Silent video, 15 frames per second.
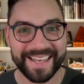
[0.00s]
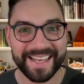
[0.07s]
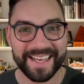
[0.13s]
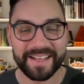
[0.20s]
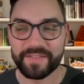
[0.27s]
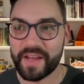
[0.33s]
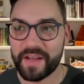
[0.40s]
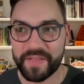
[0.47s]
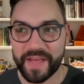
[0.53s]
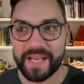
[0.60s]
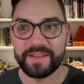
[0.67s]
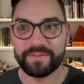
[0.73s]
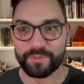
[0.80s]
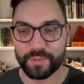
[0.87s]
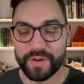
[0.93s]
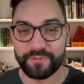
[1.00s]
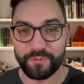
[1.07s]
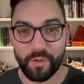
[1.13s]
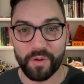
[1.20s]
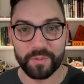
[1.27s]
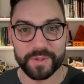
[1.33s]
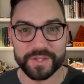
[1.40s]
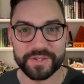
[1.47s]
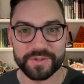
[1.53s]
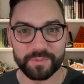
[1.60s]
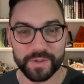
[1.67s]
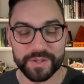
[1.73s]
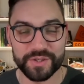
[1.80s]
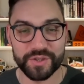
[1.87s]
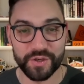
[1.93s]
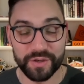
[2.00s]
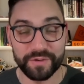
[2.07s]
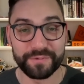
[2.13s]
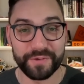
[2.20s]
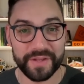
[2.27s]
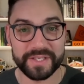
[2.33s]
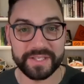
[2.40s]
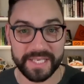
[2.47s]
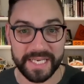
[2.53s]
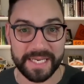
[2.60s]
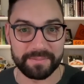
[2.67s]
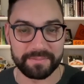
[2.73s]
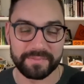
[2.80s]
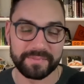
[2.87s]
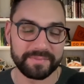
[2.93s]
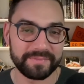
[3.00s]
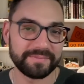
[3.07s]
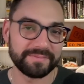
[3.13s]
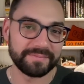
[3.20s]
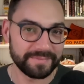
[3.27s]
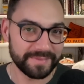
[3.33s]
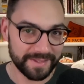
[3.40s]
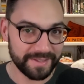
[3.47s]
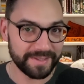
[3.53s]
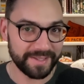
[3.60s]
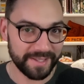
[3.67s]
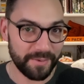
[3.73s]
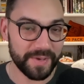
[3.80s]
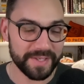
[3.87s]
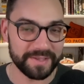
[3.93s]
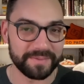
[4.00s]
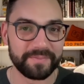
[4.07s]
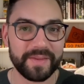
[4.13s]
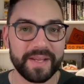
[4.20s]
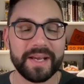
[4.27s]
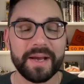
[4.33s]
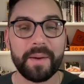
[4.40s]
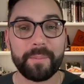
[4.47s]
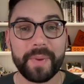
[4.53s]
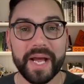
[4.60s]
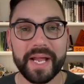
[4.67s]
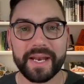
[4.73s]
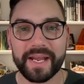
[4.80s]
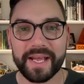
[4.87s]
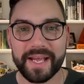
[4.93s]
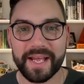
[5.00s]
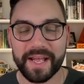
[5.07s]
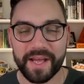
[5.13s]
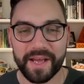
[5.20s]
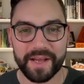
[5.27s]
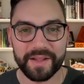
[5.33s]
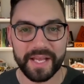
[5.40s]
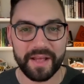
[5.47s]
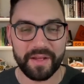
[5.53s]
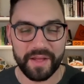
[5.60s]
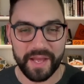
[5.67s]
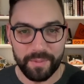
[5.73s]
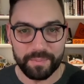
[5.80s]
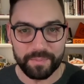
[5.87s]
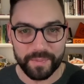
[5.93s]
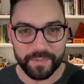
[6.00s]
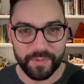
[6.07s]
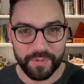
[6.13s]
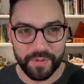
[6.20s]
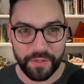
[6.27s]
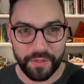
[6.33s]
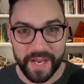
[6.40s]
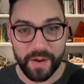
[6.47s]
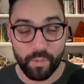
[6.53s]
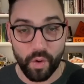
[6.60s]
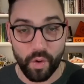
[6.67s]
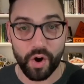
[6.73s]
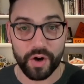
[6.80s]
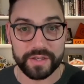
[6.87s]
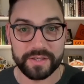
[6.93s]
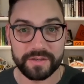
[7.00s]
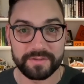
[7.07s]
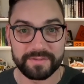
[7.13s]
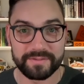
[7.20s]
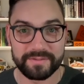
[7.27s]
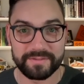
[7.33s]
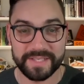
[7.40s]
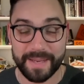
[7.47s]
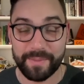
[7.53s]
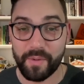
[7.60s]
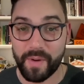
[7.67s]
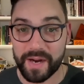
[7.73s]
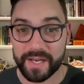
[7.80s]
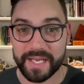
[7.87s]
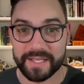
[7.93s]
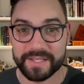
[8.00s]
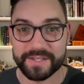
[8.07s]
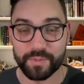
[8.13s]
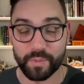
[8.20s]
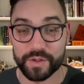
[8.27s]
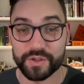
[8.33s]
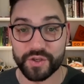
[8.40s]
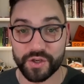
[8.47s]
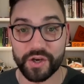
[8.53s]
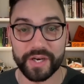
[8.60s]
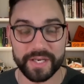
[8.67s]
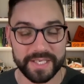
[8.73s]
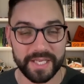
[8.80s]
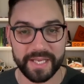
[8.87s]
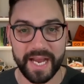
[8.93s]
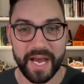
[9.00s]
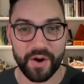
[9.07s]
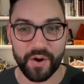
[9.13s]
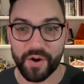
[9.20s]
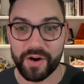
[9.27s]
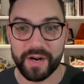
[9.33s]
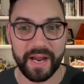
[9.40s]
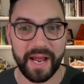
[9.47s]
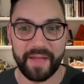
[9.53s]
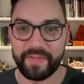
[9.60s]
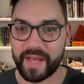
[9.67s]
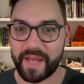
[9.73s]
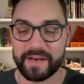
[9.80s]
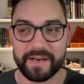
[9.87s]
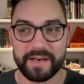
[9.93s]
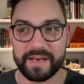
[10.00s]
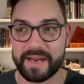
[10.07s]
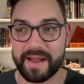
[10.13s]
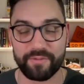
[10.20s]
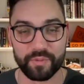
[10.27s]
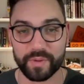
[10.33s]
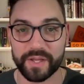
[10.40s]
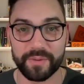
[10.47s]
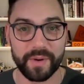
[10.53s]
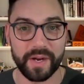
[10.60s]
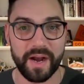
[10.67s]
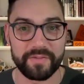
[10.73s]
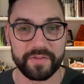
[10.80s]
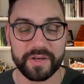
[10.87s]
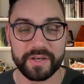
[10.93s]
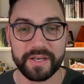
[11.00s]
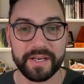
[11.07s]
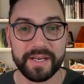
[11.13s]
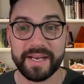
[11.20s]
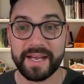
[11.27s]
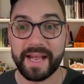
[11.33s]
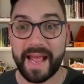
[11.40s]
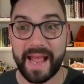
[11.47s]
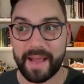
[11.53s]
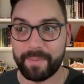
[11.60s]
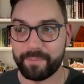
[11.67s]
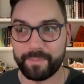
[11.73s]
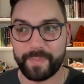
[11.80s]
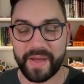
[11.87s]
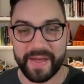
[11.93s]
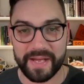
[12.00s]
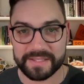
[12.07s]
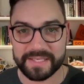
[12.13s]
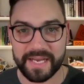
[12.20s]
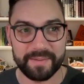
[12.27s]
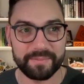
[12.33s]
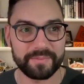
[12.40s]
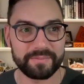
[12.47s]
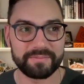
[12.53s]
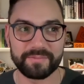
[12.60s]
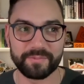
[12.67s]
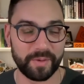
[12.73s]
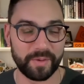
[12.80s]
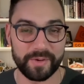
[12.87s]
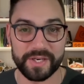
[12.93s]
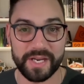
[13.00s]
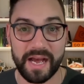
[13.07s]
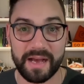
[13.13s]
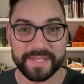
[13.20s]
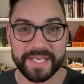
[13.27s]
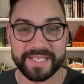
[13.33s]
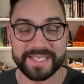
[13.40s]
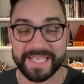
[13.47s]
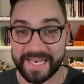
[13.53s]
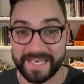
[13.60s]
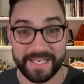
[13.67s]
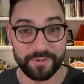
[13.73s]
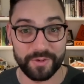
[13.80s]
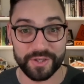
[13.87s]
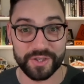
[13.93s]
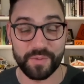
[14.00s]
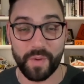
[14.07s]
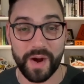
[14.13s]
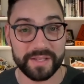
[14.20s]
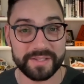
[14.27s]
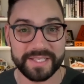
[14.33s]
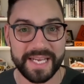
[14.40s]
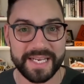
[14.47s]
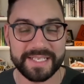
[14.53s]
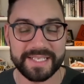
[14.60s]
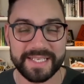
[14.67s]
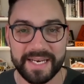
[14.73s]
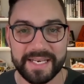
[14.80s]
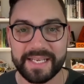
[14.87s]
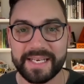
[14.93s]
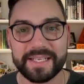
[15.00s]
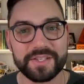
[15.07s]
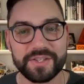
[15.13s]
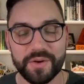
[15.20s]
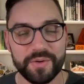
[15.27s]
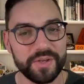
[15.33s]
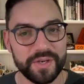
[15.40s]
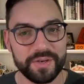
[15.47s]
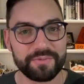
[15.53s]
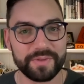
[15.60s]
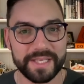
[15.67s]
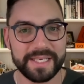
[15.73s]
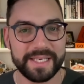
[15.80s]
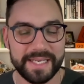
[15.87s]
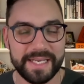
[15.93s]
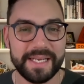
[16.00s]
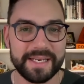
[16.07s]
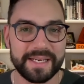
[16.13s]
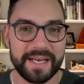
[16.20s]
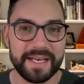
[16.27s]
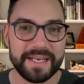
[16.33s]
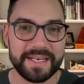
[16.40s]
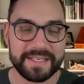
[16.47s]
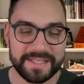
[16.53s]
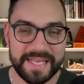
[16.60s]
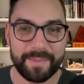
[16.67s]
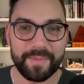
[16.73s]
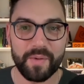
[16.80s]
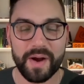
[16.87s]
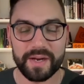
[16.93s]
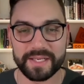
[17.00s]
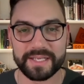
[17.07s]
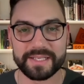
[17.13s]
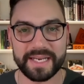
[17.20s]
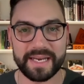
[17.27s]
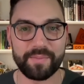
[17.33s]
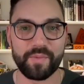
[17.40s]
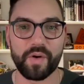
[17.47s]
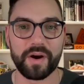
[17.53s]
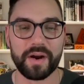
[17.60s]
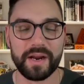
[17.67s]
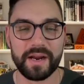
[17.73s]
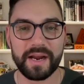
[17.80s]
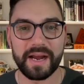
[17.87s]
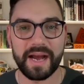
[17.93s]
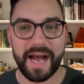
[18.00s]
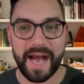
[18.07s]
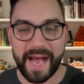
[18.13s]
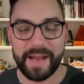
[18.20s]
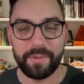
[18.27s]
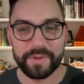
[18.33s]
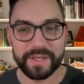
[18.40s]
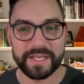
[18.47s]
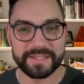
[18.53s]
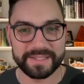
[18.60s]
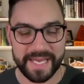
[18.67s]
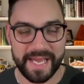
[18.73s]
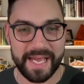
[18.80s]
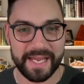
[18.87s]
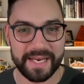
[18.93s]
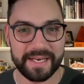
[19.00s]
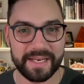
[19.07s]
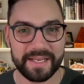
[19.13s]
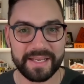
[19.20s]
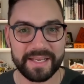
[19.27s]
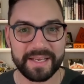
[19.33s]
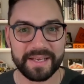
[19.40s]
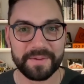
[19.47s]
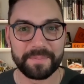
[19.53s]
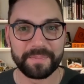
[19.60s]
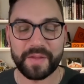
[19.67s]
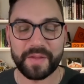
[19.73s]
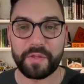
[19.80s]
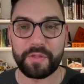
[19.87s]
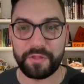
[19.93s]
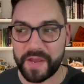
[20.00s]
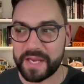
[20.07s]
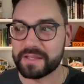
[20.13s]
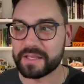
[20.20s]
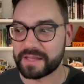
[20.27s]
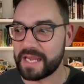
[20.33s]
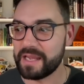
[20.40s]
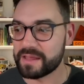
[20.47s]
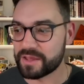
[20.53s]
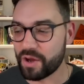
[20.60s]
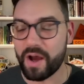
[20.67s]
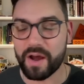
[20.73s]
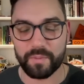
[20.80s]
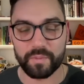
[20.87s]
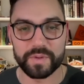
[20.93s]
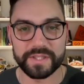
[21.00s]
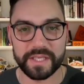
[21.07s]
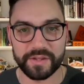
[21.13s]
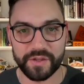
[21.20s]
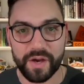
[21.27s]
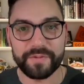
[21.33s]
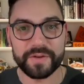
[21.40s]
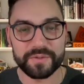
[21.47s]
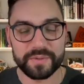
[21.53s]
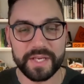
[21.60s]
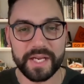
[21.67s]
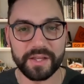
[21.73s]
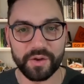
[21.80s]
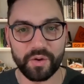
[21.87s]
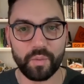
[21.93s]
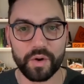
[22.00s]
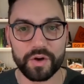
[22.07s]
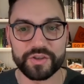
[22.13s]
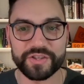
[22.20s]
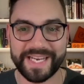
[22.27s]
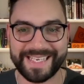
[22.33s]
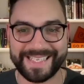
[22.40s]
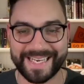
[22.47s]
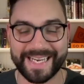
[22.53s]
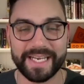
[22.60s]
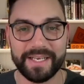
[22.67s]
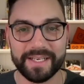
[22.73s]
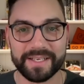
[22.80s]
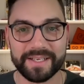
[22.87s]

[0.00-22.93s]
They Rudy Ford was good for this team until he wasn't. But, like, the thing worked. Sammy Watkins was good until he got hurt and then never really recovered. And by that time, Romeo Doubs had ascended. Christian Watson had ascended. And so you didn't really need Sammy Watkins anymore. I would contend that the thing that they thought was that the offense would get a little worse. It did.